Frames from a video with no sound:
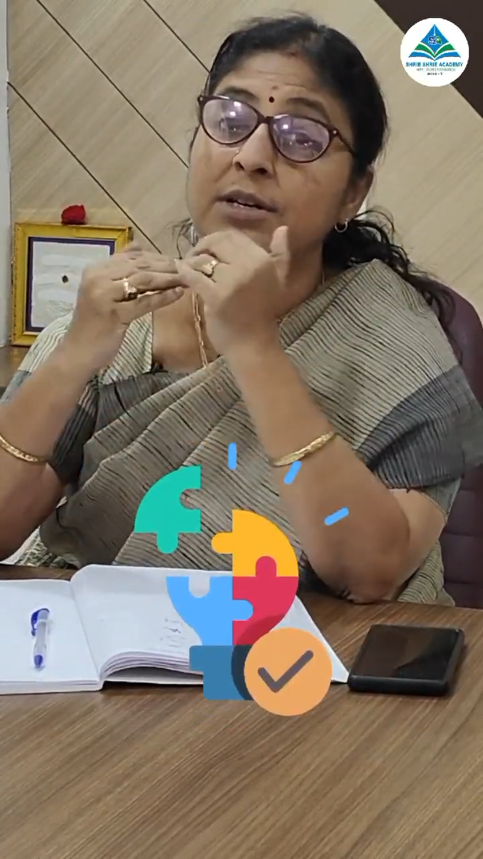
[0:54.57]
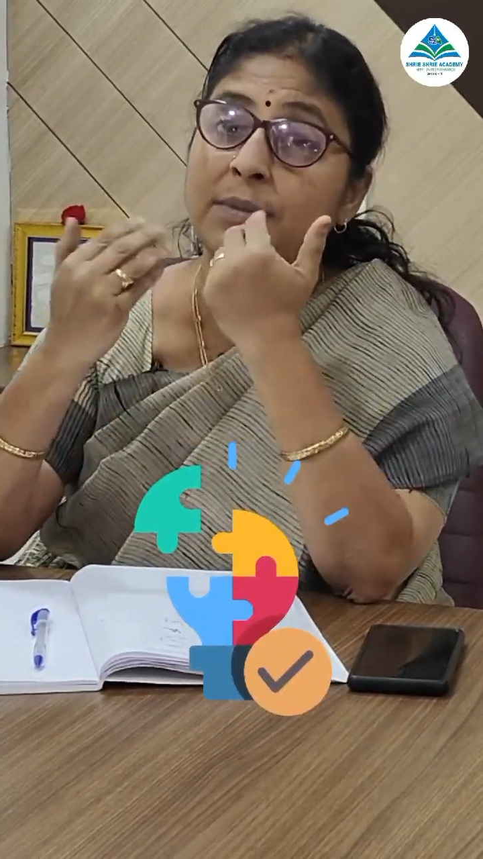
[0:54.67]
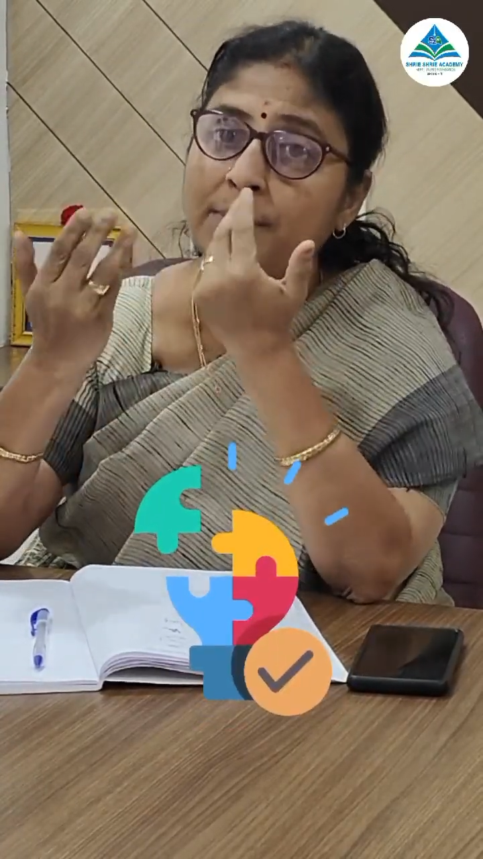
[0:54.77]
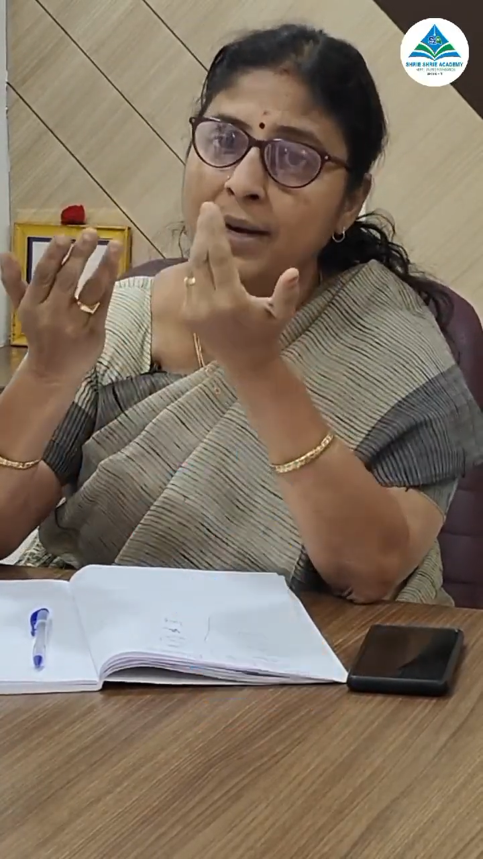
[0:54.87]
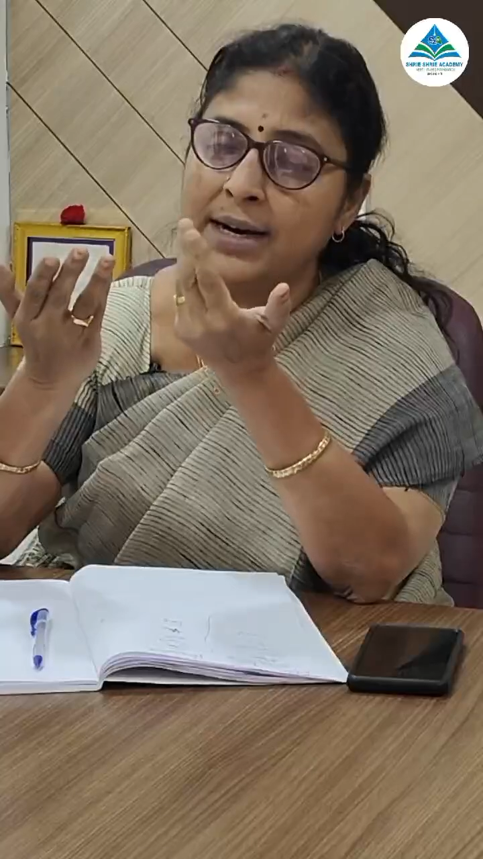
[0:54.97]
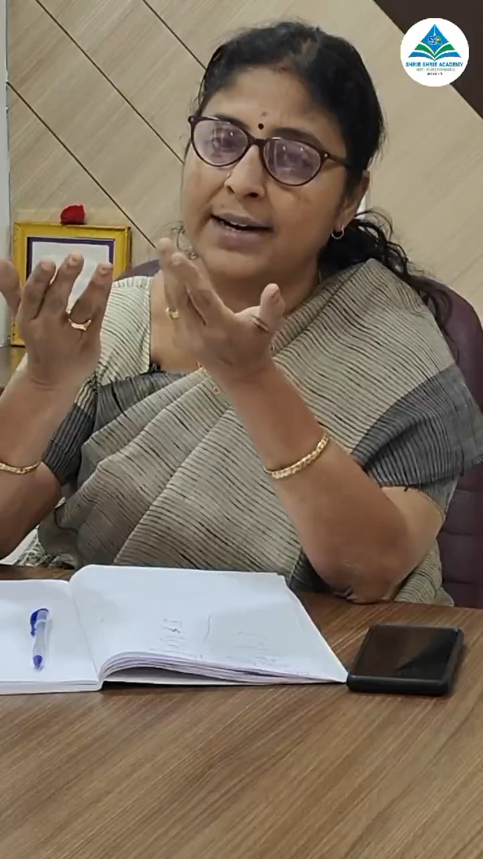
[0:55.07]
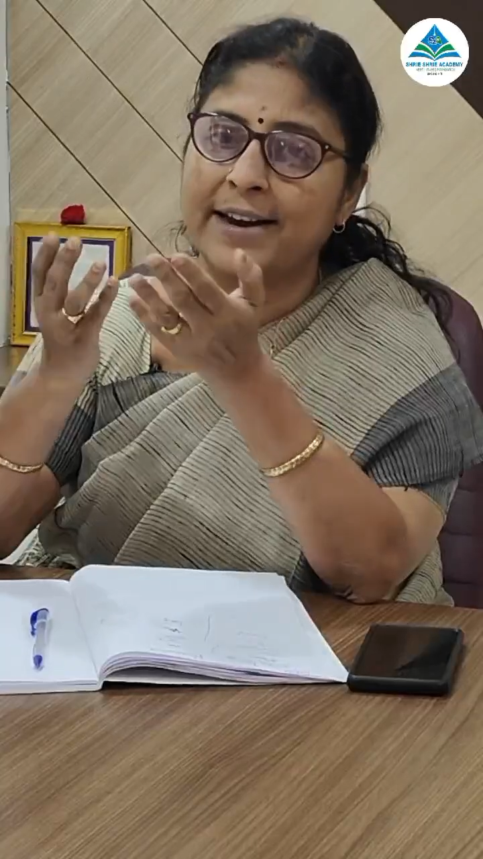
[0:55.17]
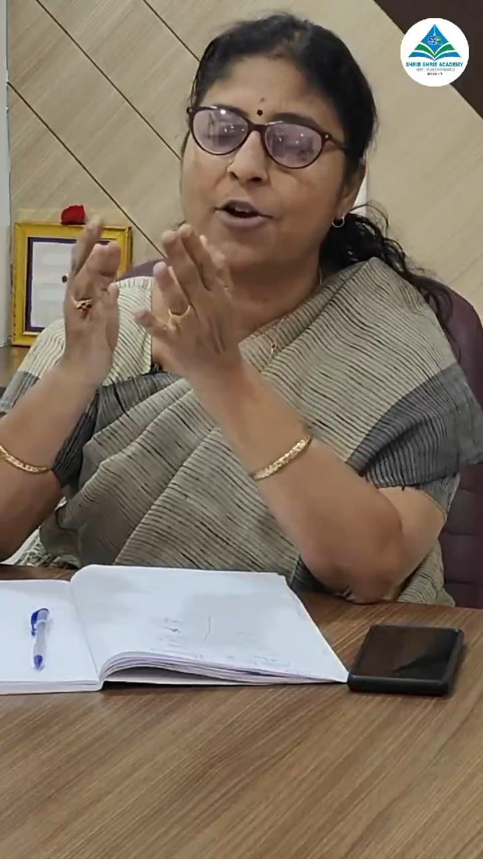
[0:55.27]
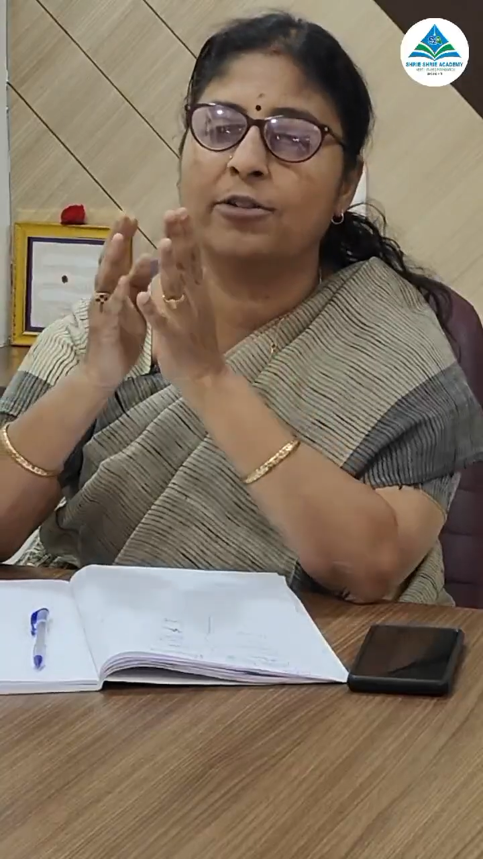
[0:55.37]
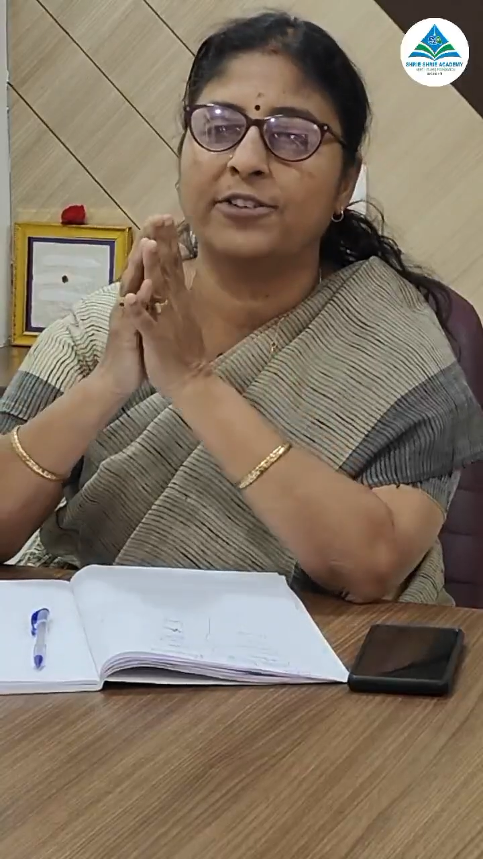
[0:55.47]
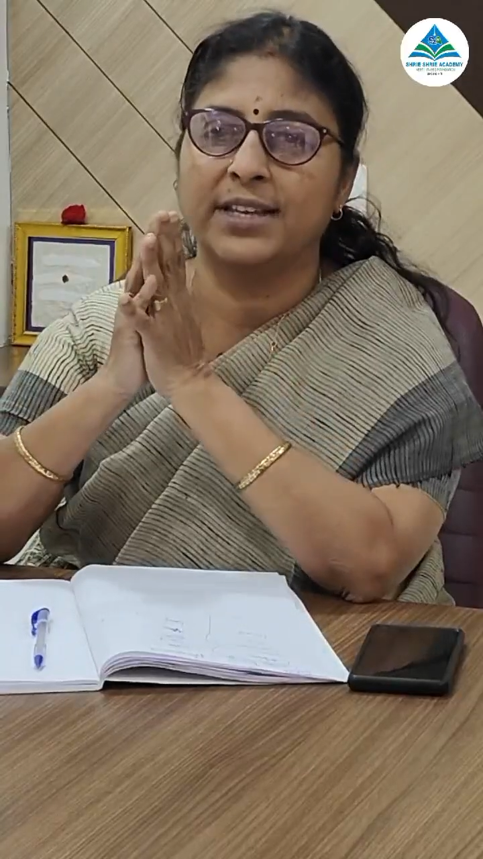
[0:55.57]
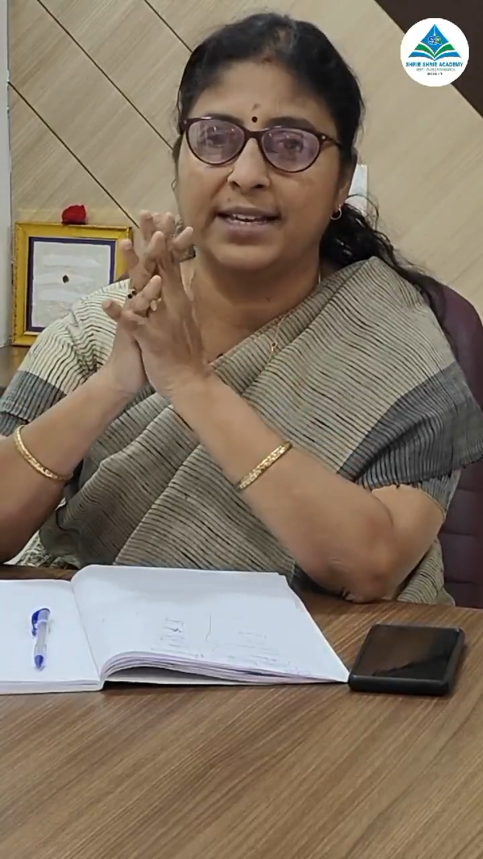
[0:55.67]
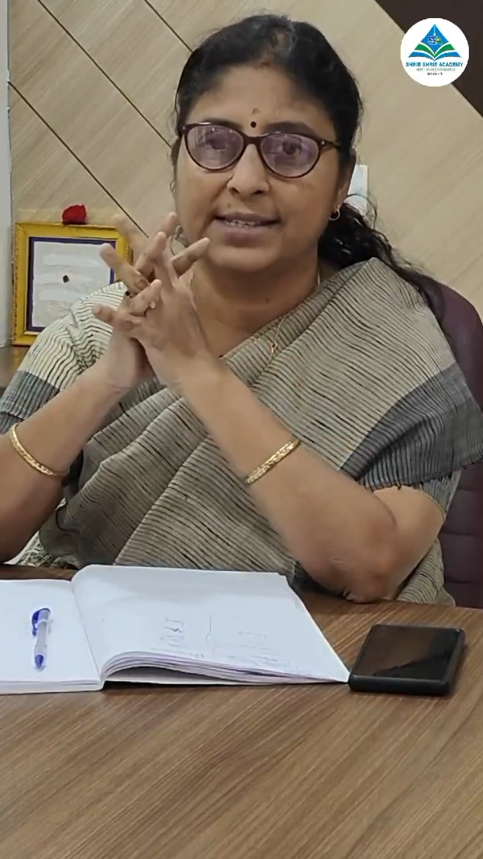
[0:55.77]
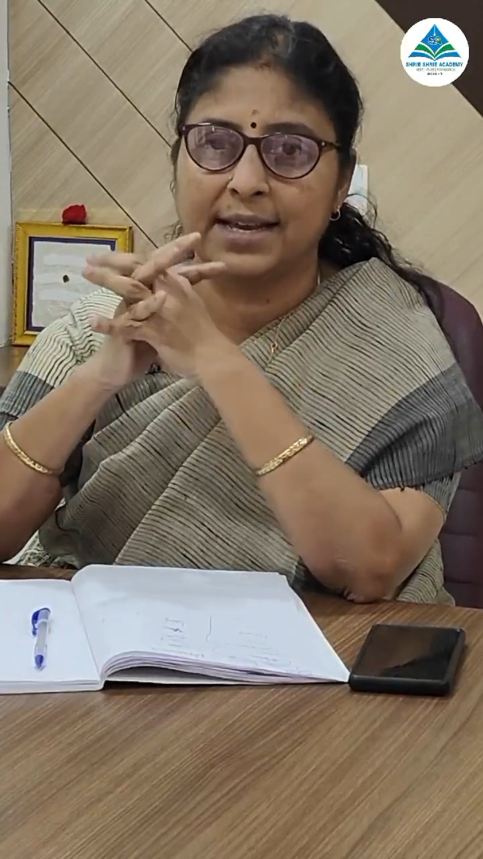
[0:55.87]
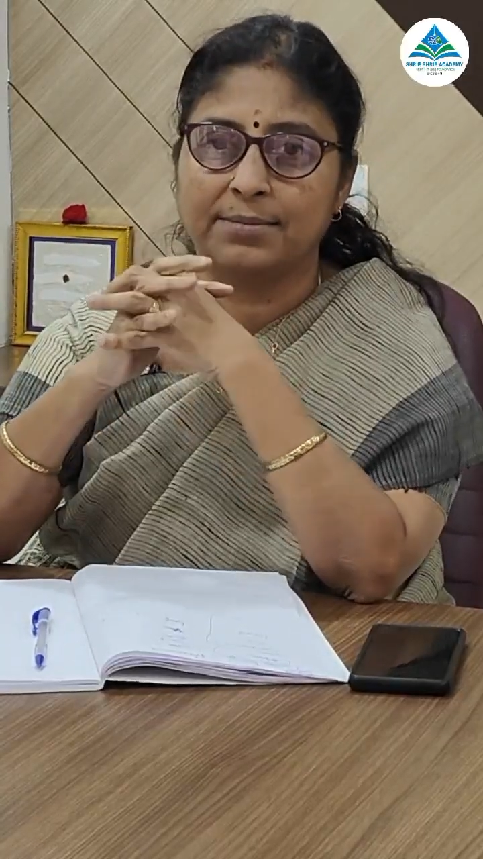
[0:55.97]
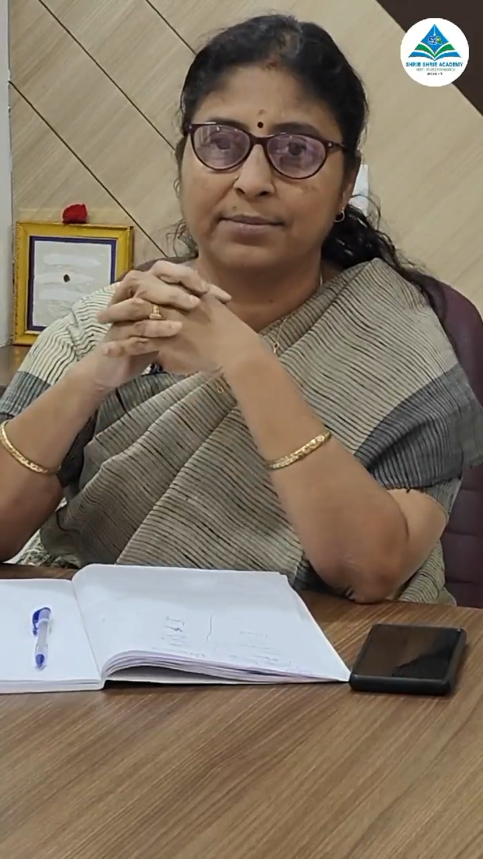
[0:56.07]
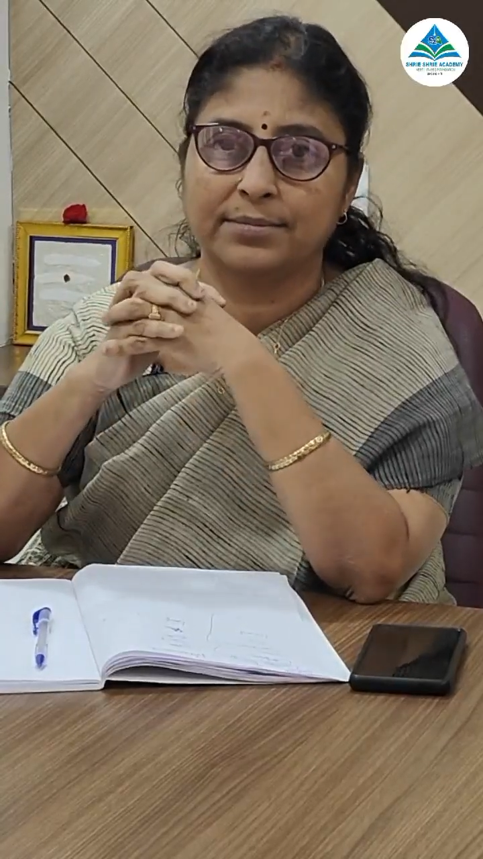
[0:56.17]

to remember and recall for the exam.